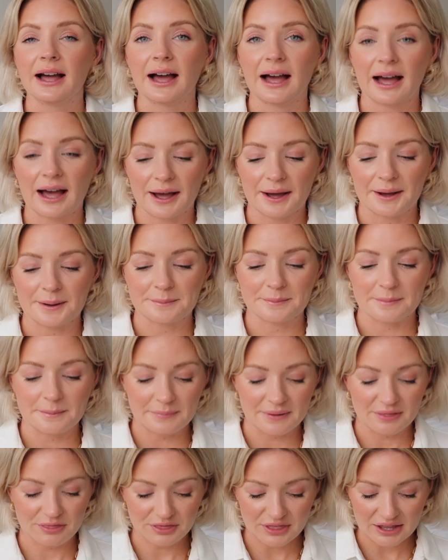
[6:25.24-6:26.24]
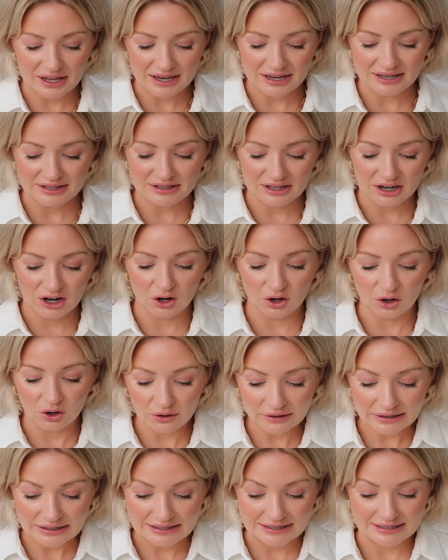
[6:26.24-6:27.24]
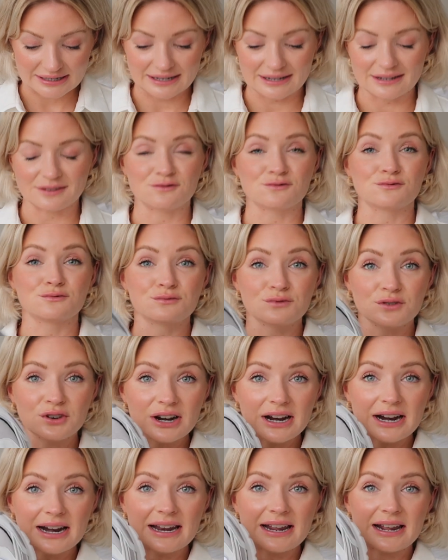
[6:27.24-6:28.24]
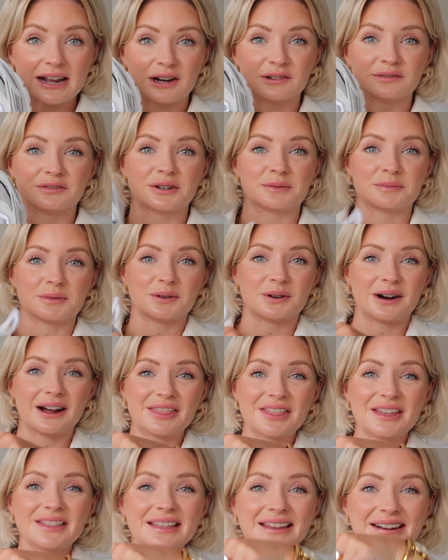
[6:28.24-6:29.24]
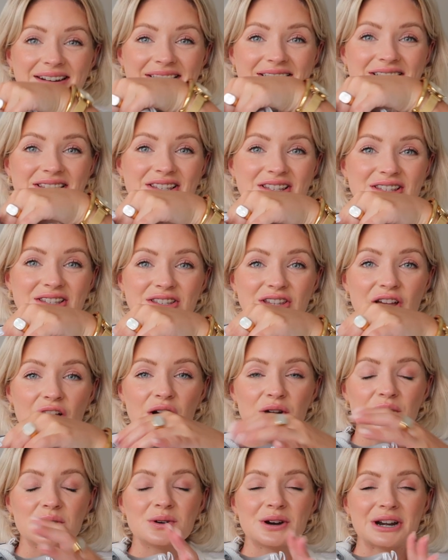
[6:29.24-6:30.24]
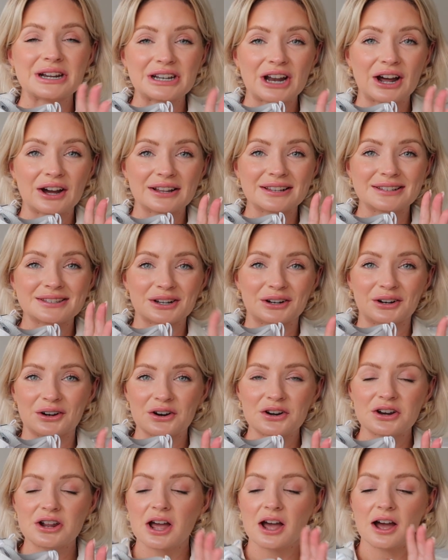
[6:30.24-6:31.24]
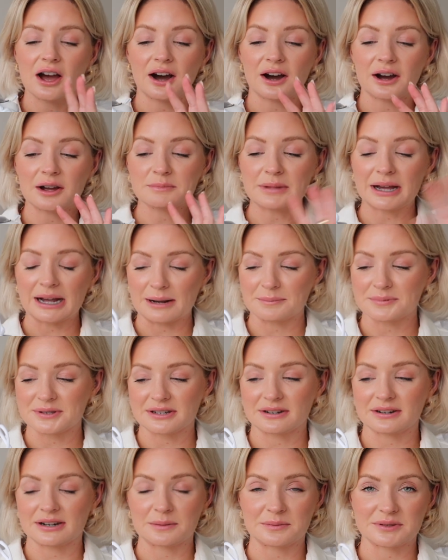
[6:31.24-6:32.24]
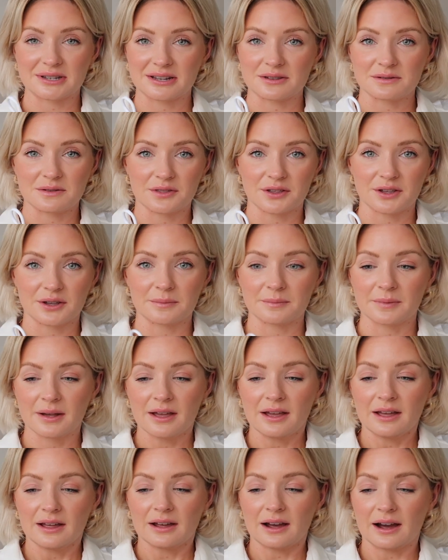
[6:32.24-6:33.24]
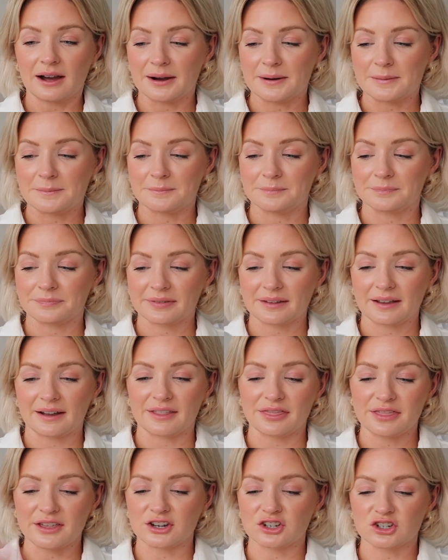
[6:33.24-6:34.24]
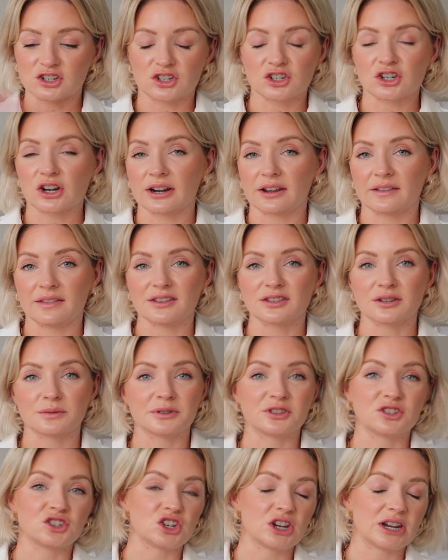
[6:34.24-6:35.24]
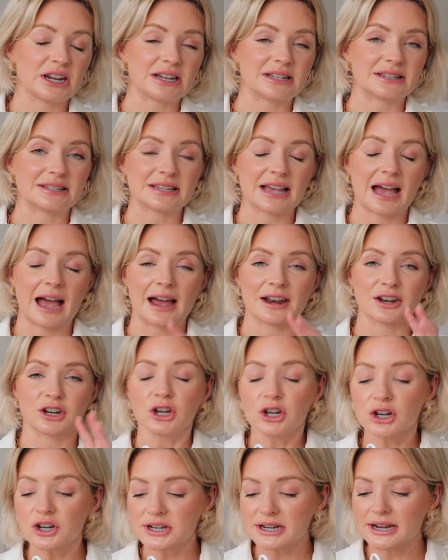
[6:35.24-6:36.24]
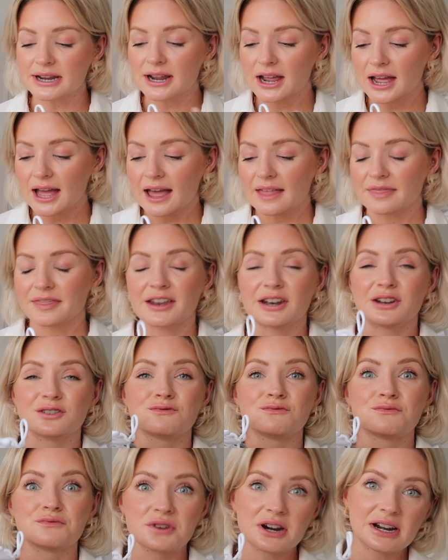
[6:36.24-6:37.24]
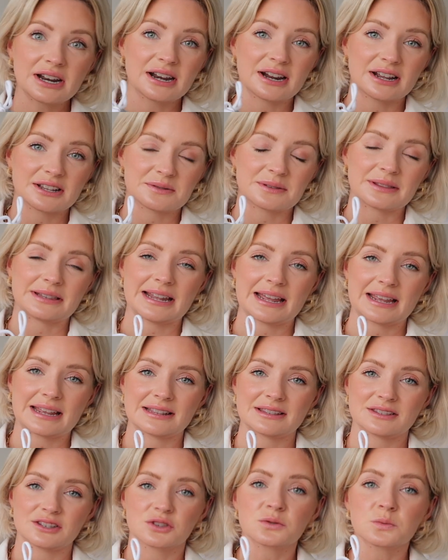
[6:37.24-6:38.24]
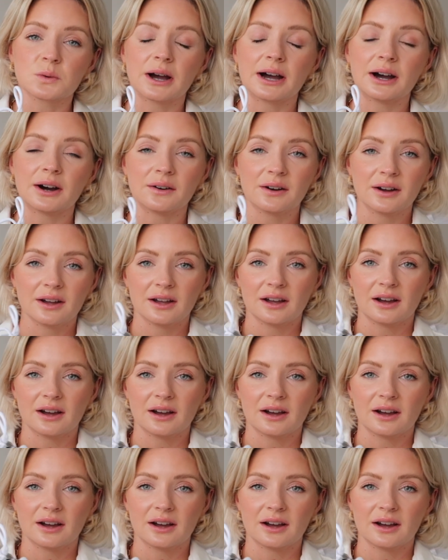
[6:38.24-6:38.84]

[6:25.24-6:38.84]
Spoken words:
But these are honestly really comfortable. I think they look so nice on. I'm absolutely obsessed with them. I think just chucking these on with jeans and a hoodie, they look really nice with leggings as well.